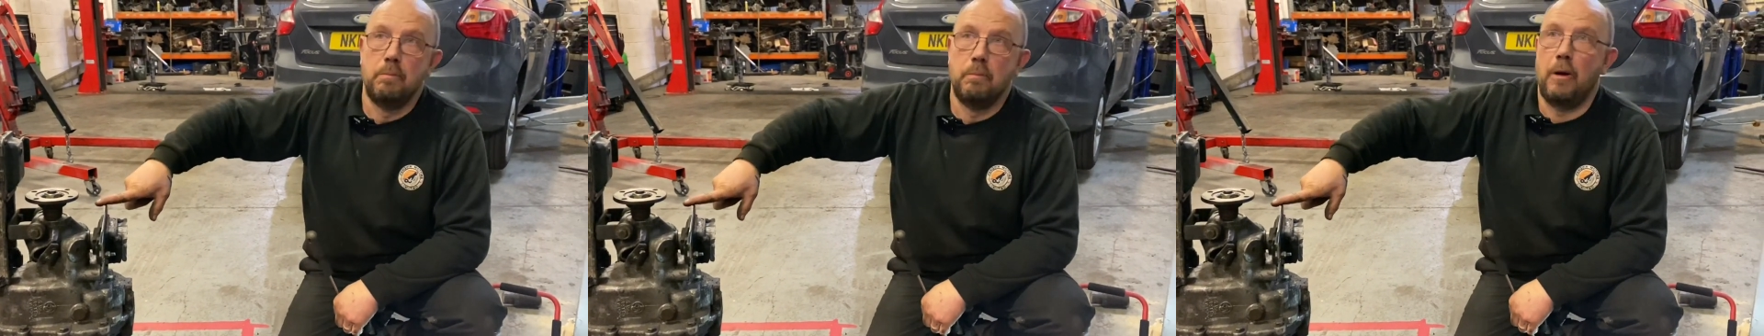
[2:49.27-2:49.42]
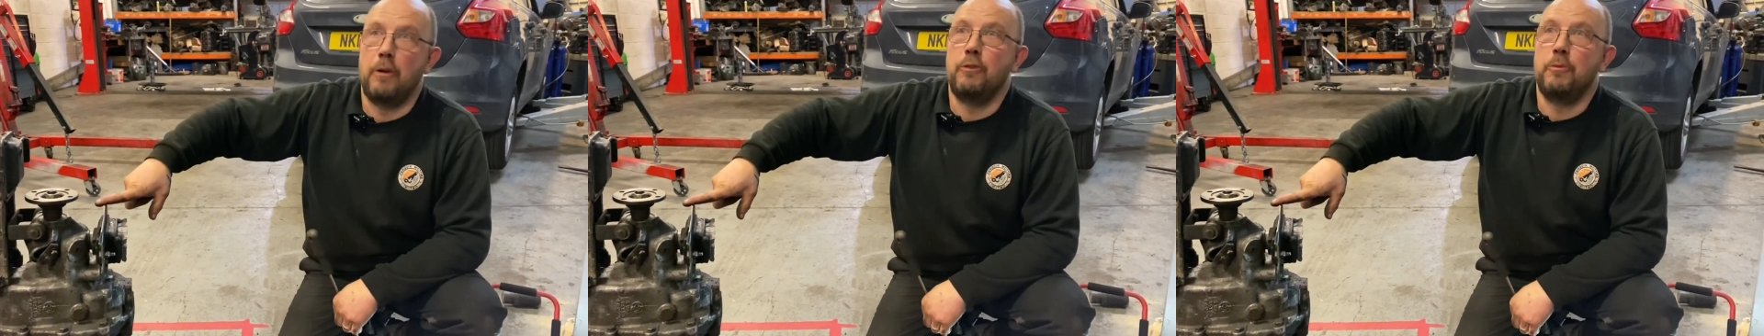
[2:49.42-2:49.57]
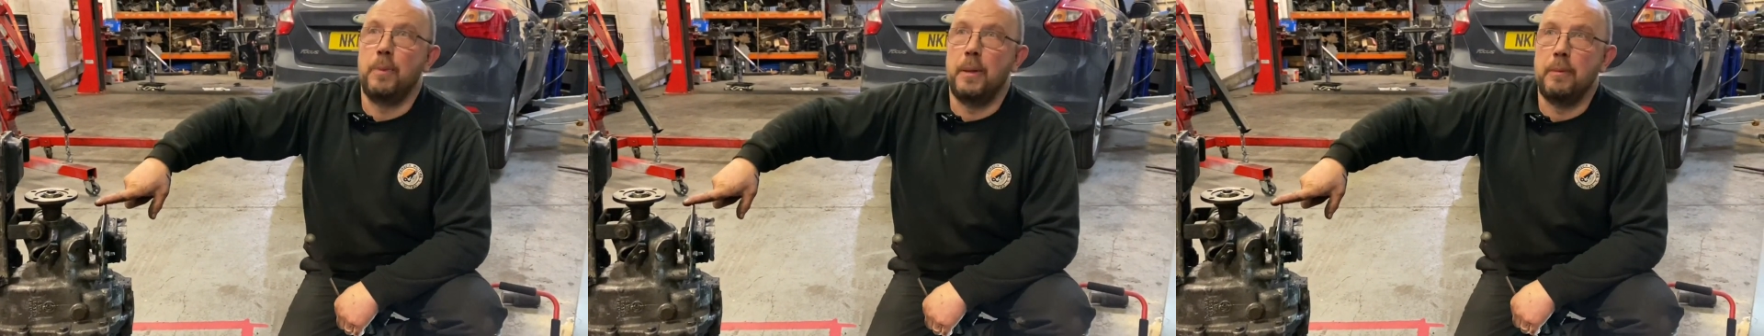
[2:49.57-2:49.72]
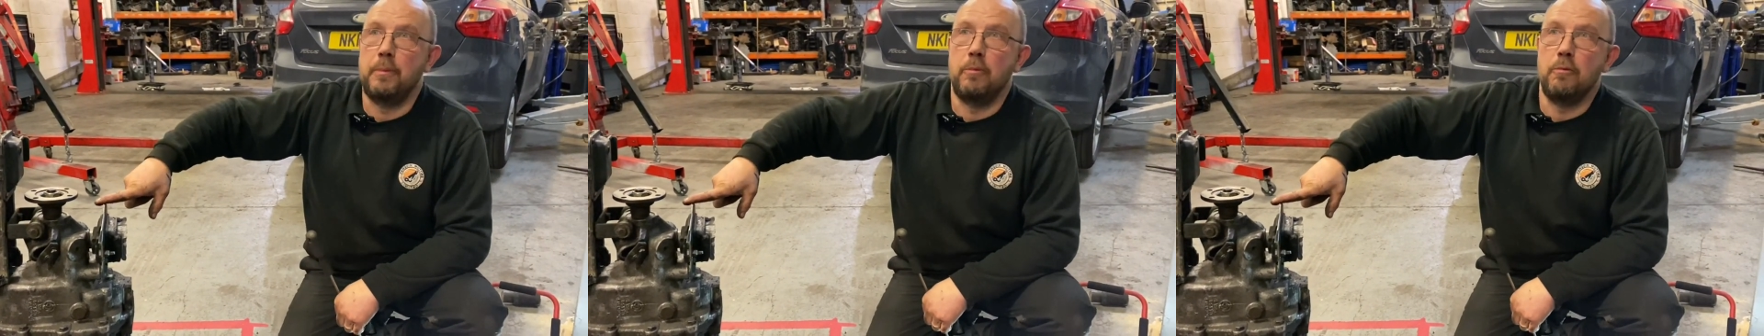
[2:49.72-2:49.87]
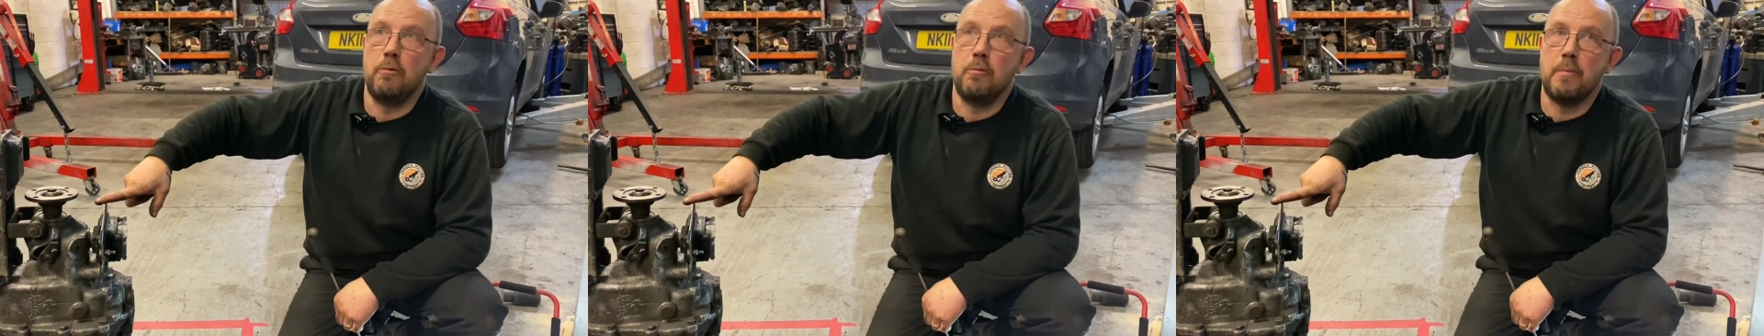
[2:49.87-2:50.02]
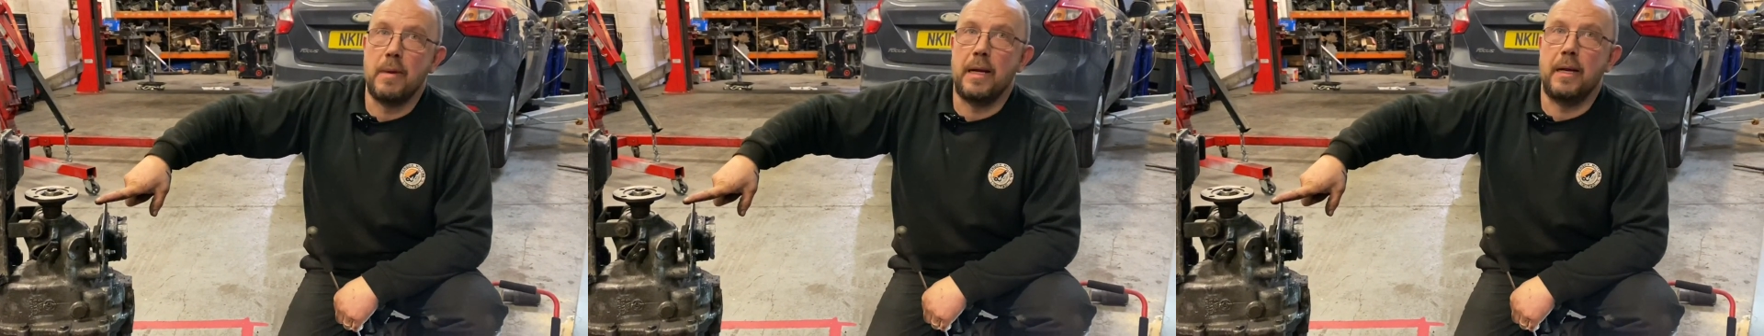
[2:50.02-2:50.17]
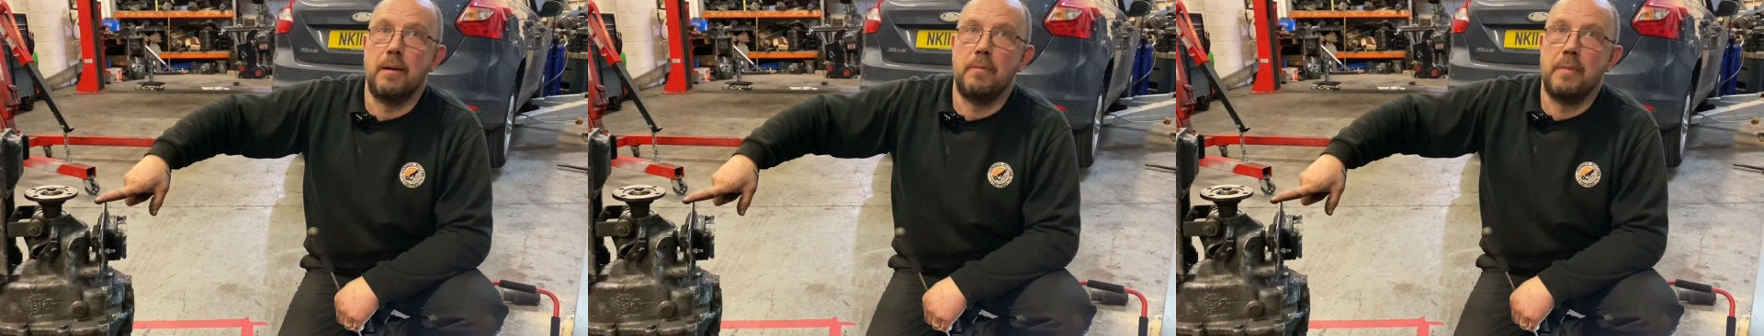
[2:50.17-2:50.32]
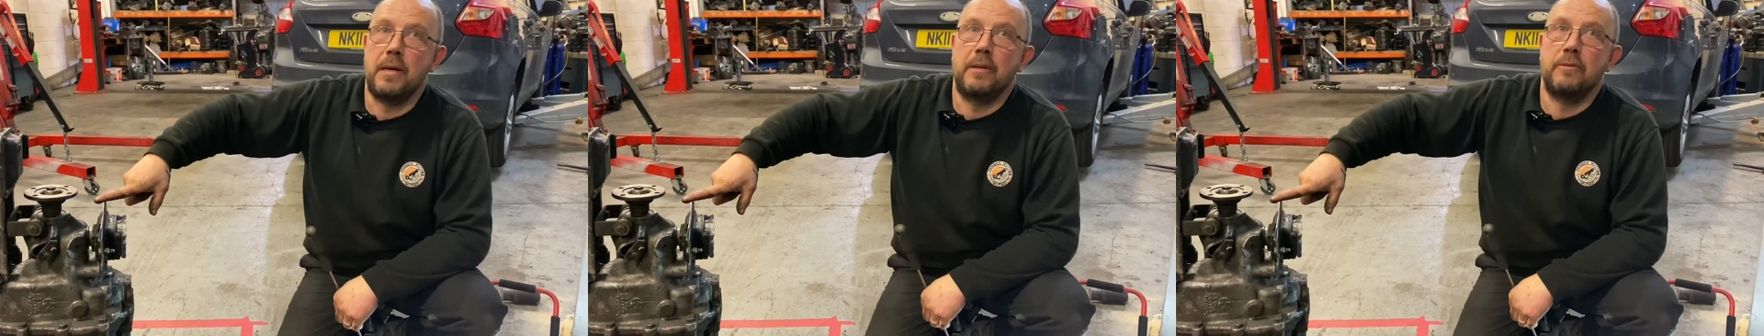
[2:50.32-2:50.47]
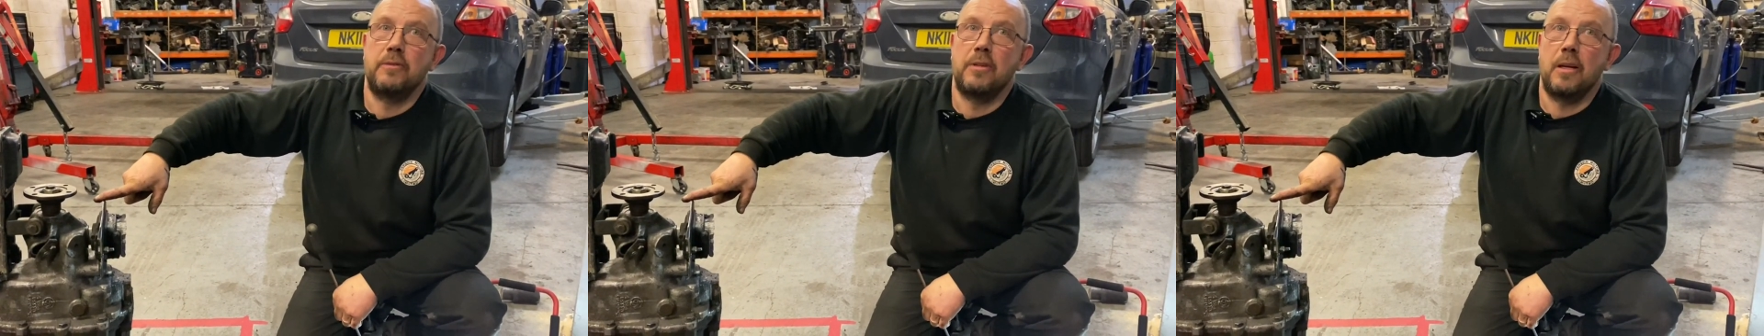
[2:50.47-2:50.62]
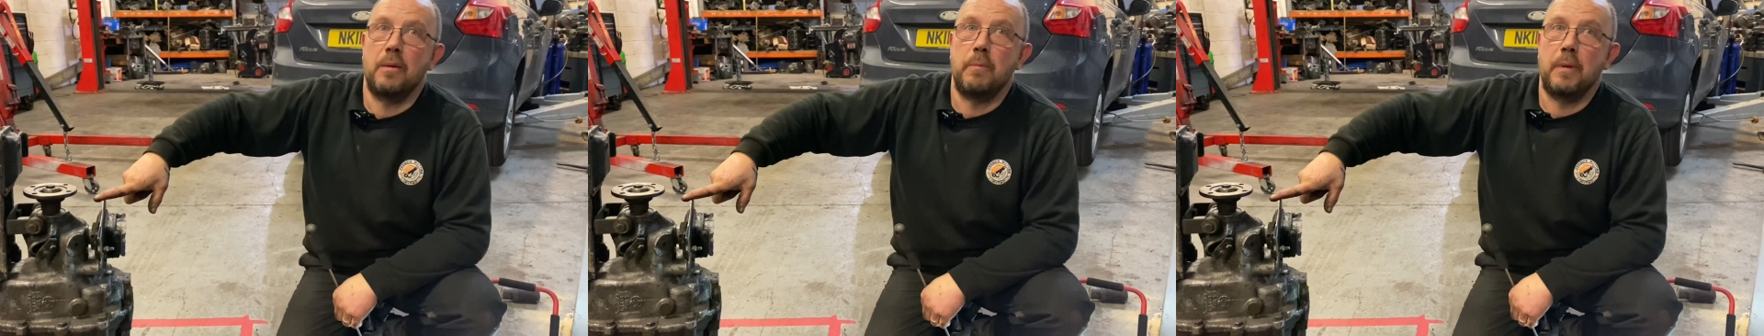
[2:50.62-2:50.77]
Most people will make a
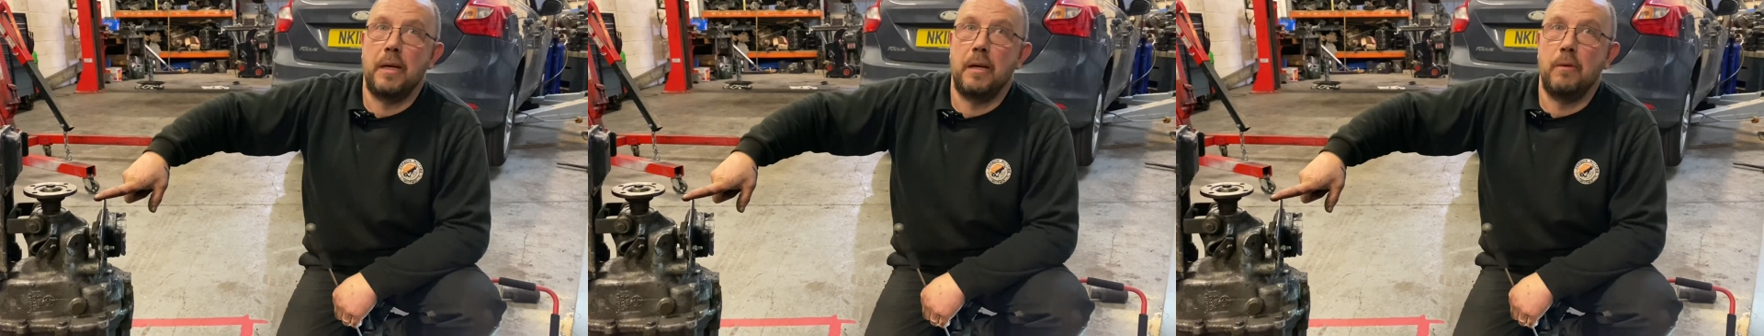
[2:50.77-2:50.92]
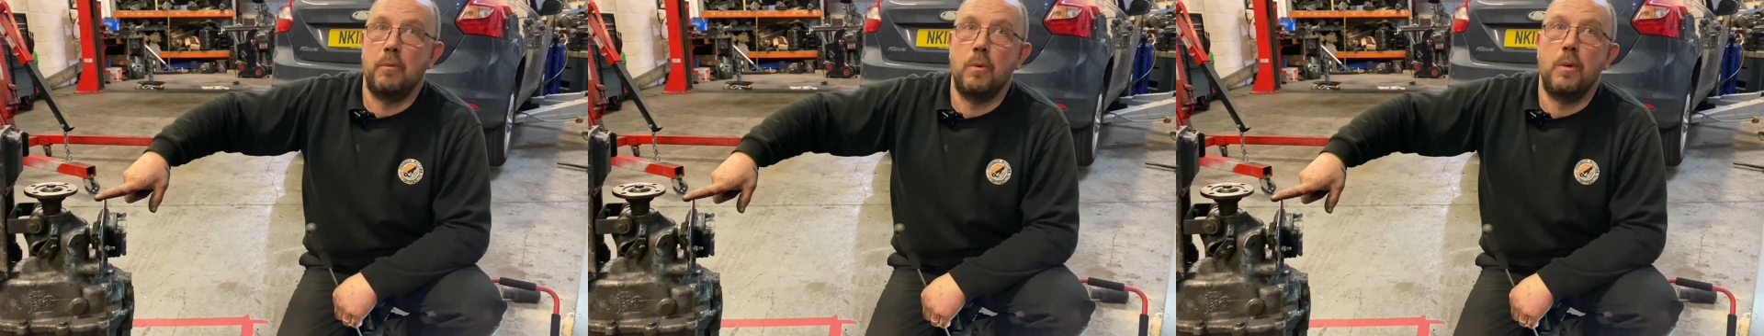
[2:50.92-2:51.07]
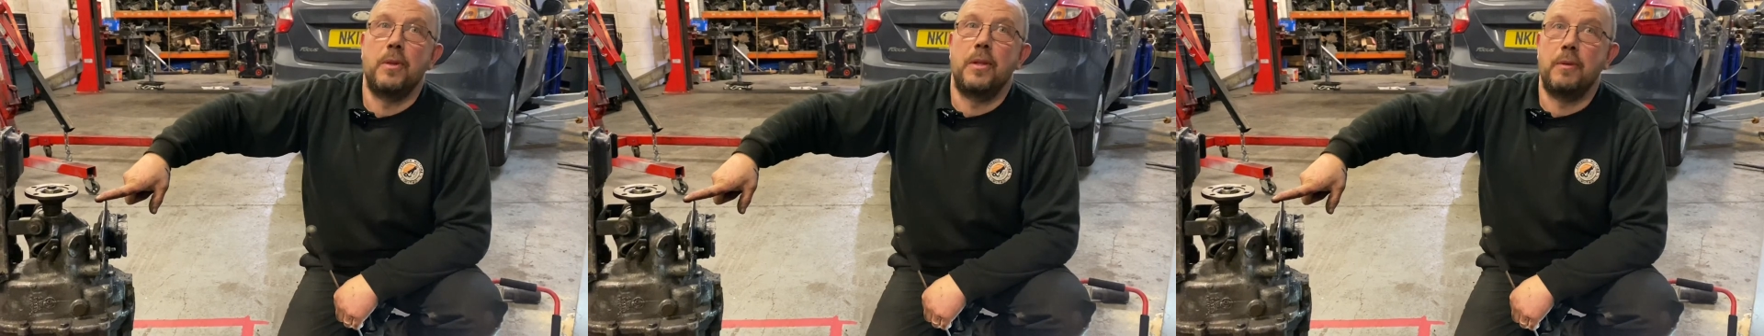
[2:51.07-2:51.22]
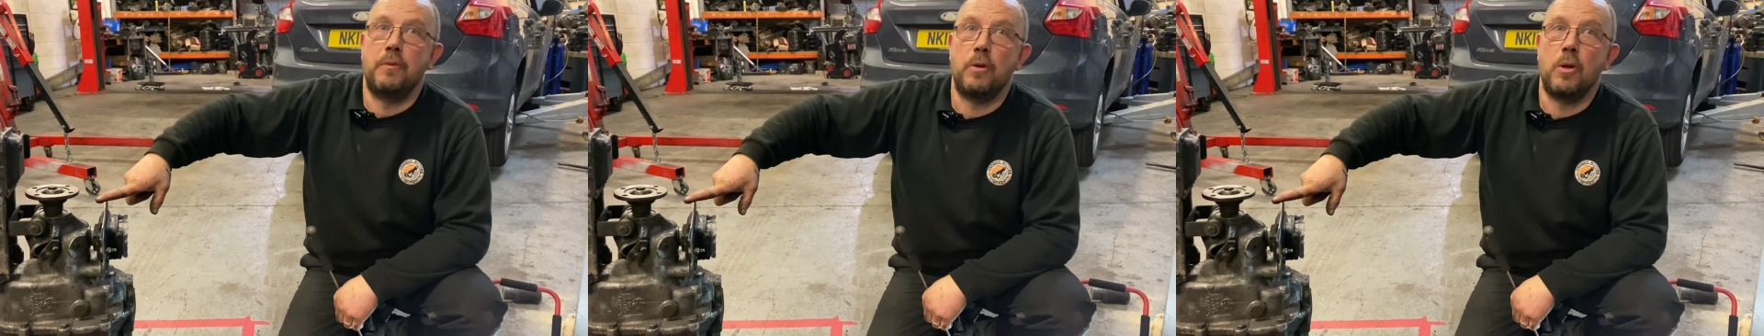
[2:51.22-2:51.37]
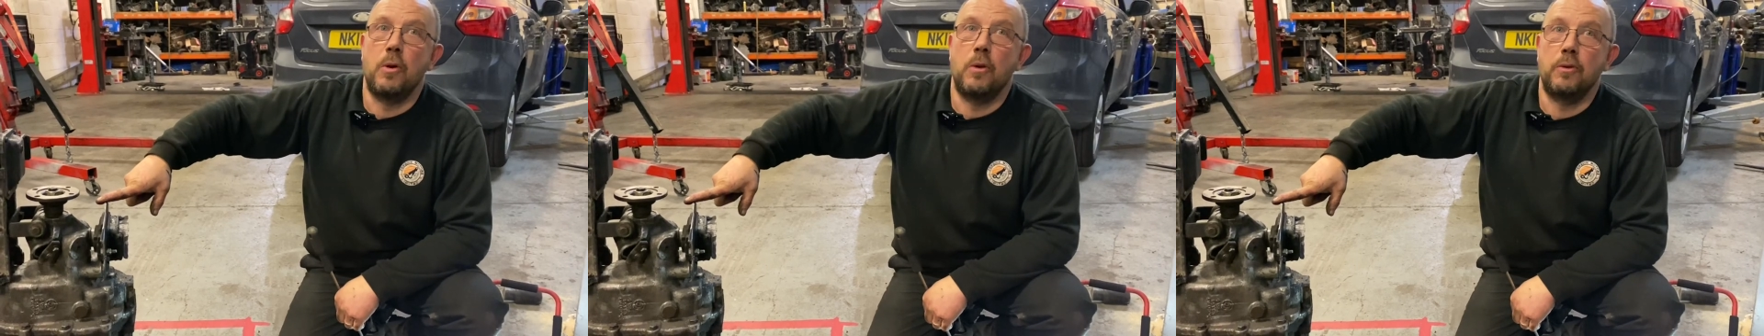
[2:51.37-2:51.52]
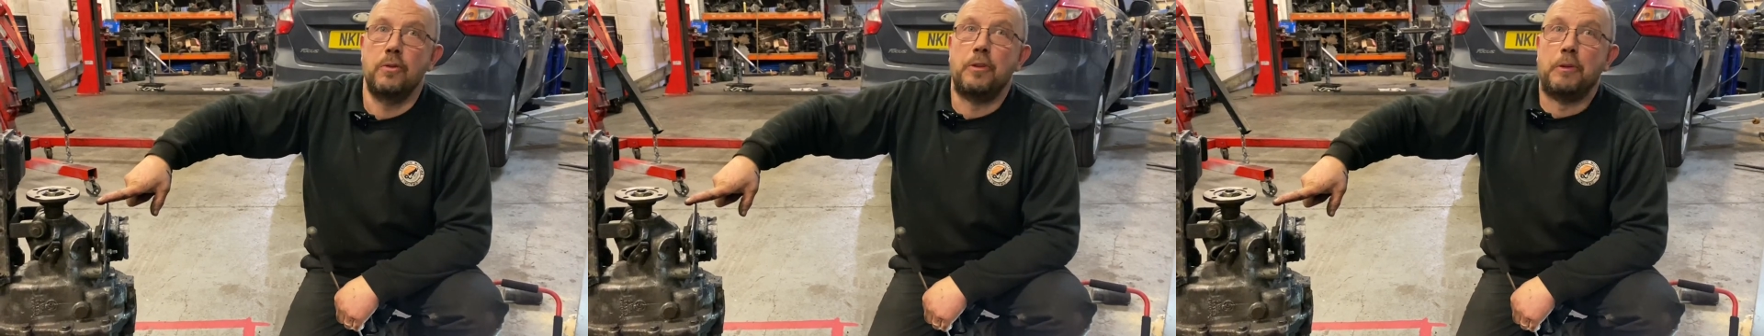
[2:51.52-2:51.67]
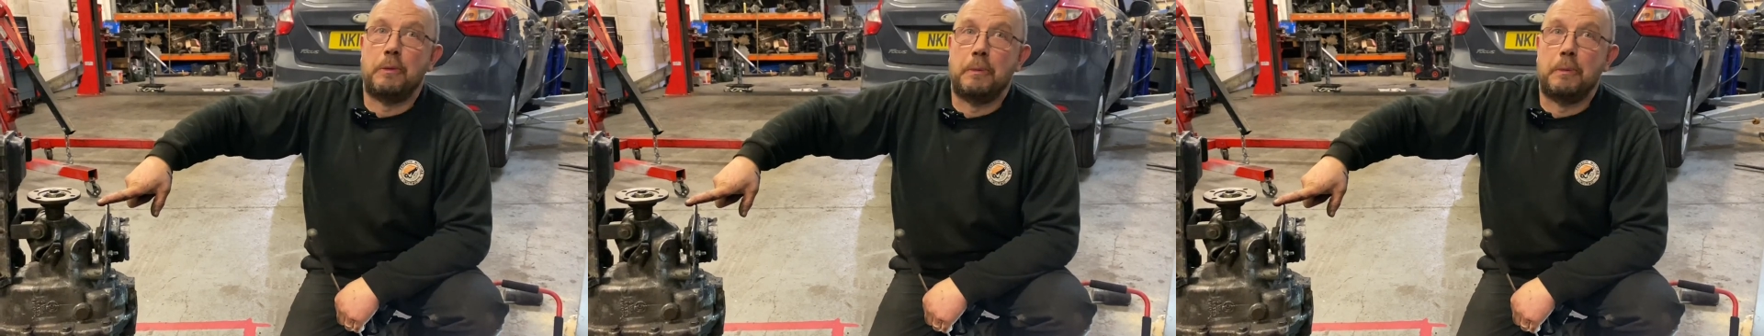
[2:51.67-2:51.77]
mount up out of what they've got.